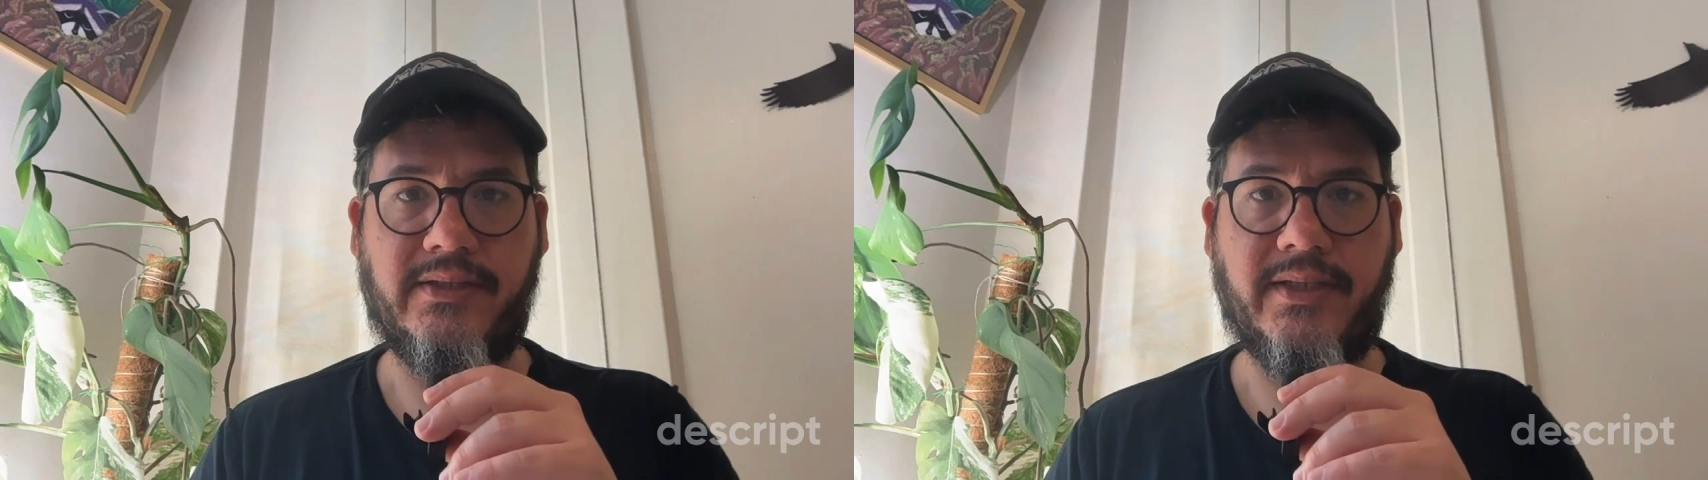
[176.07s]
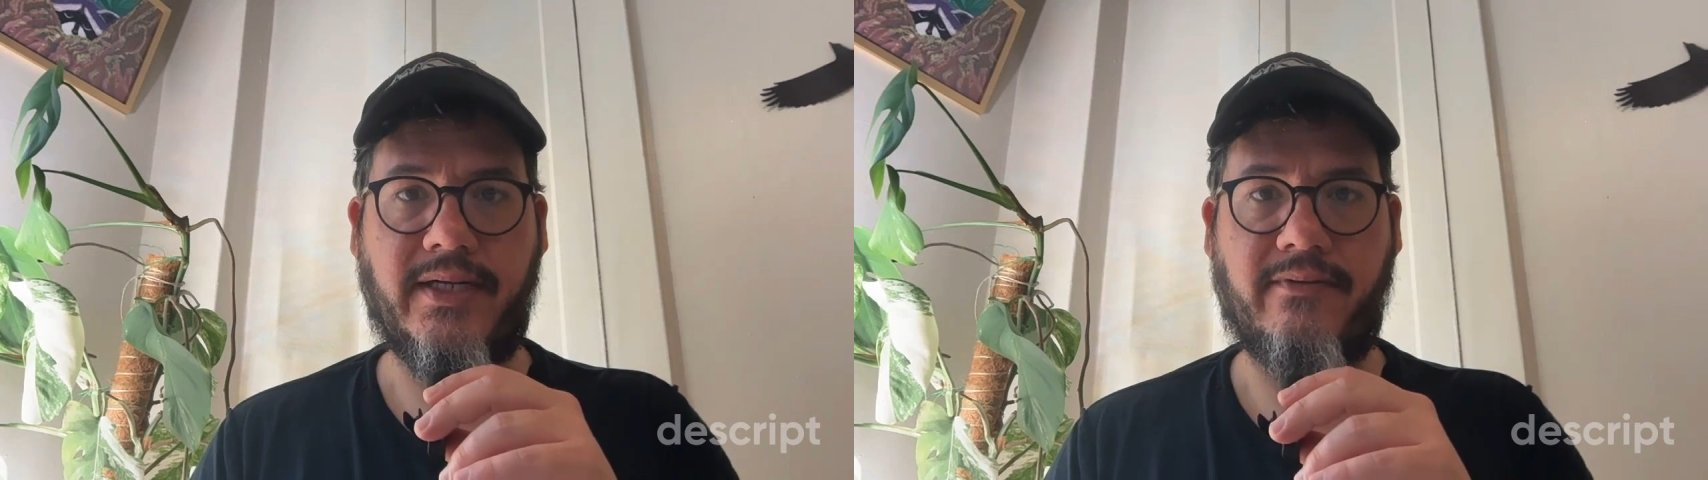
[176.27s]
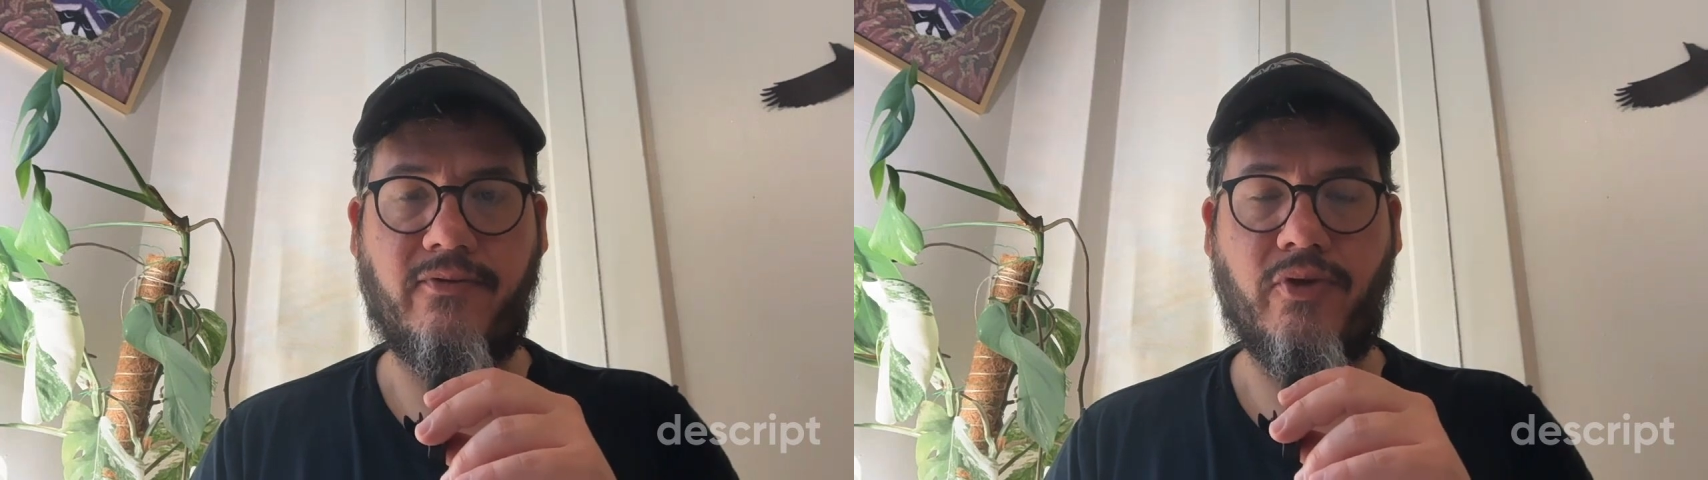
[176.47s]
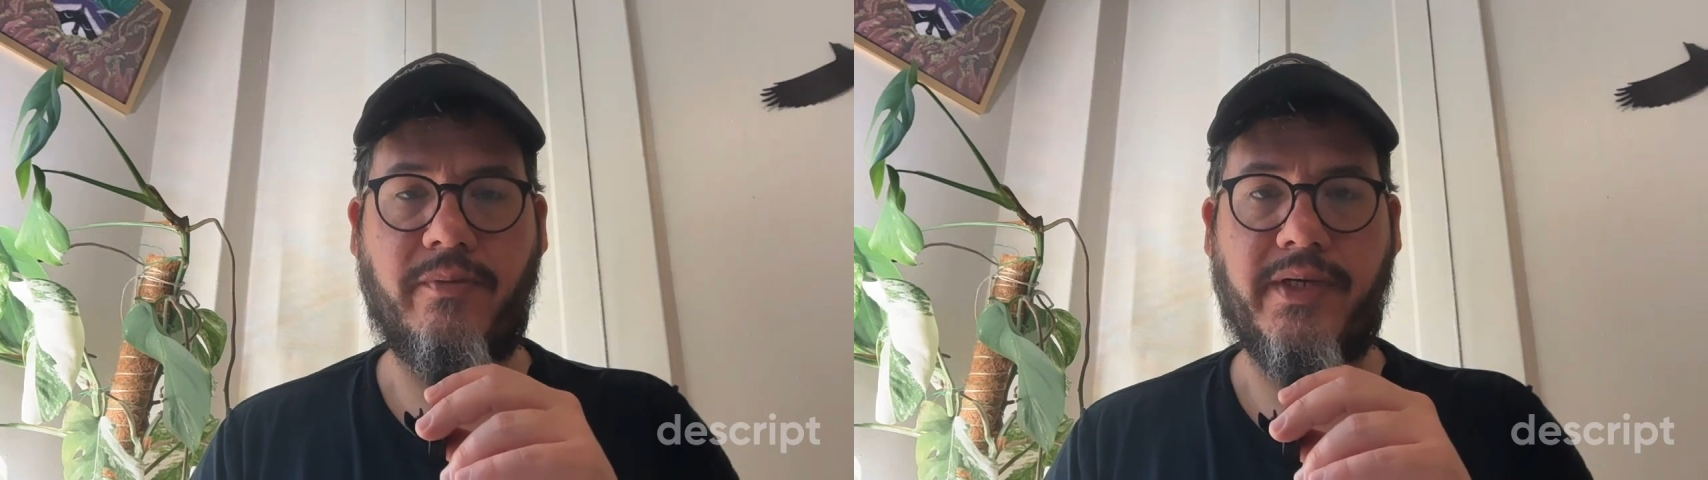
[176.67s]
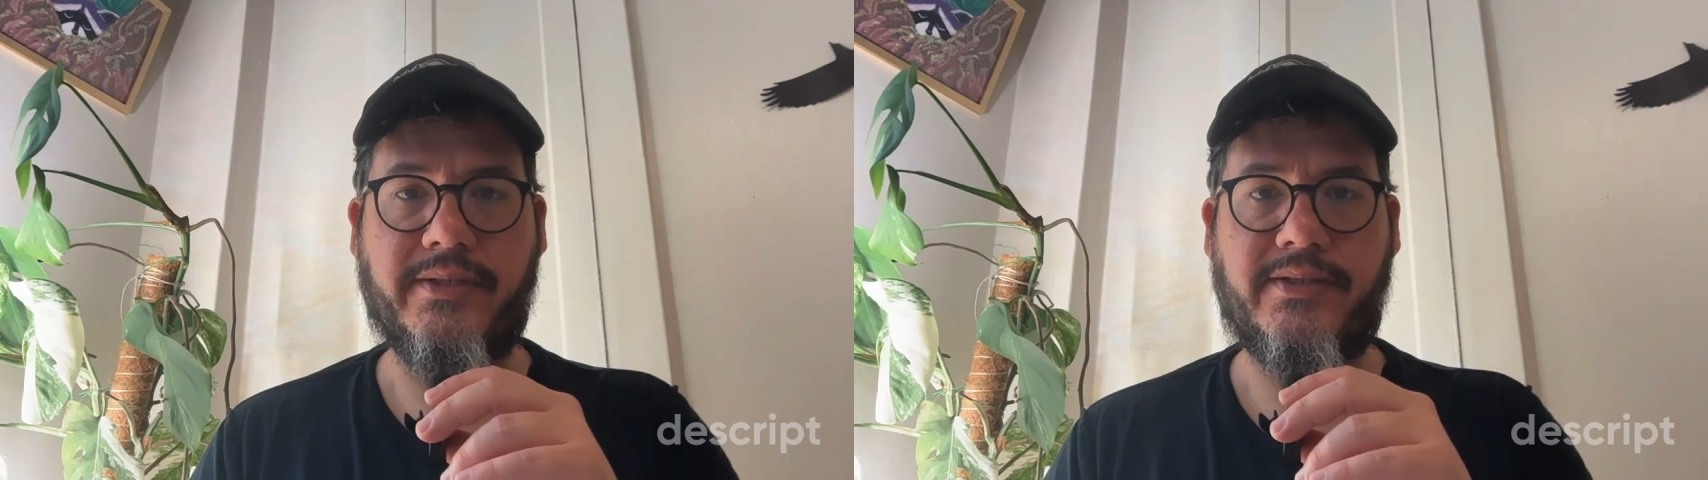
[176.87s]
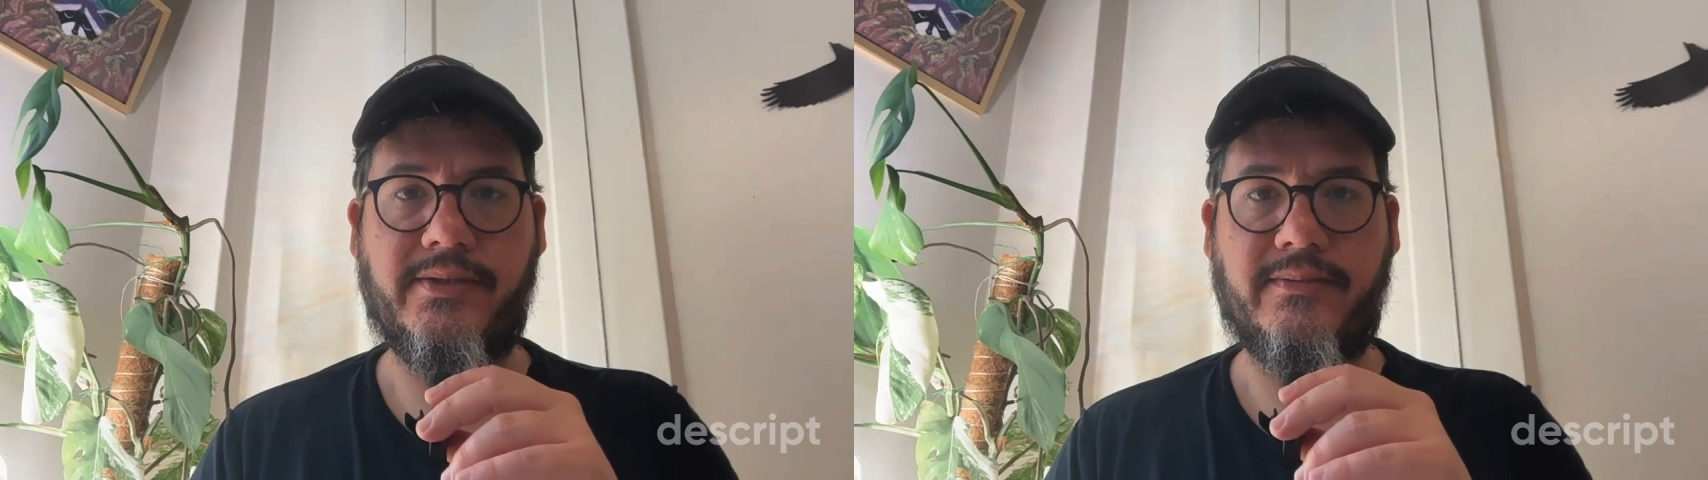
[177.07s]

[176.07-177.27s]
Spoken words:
instead of 3 months.